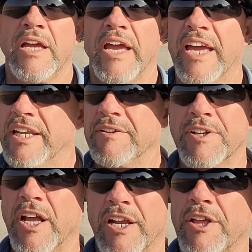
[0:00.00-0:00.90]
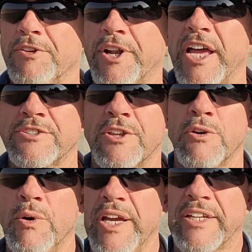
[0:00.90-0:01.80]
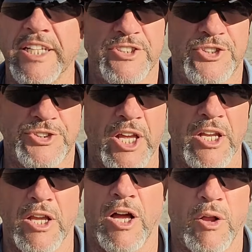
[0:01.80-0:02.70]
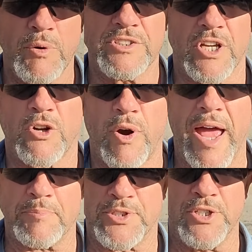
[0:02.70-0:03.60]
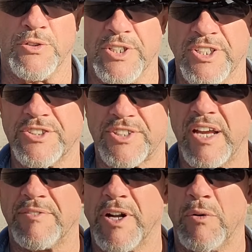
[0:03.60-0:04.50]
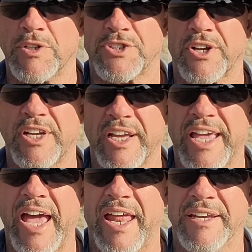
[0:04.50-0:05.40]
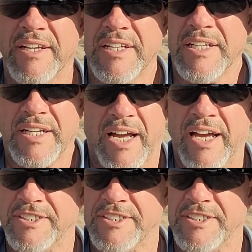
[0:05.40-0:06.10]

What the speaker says: And even on other days of the week, it's still always a crapshoot. You just never know what you're going to get. I